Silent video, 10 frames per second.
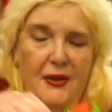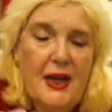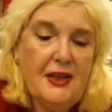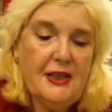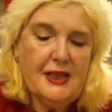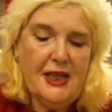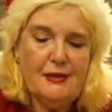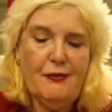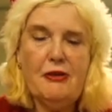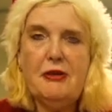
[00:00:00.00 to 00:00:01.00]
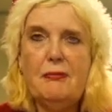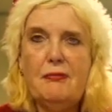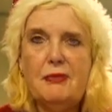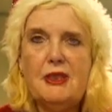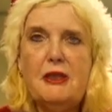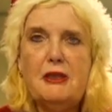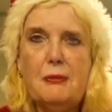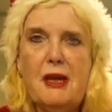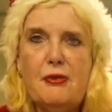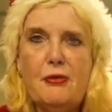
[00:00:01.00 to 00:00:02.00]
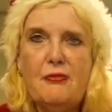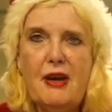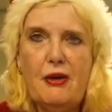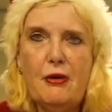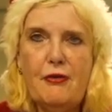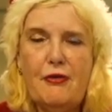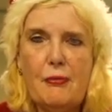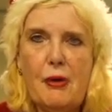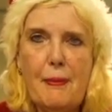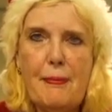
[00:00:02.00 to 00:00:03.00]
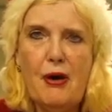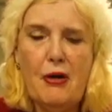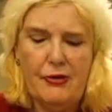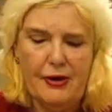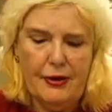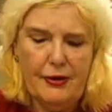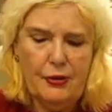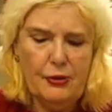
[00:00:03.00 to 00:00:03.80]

And this has very sentimental value for my partner,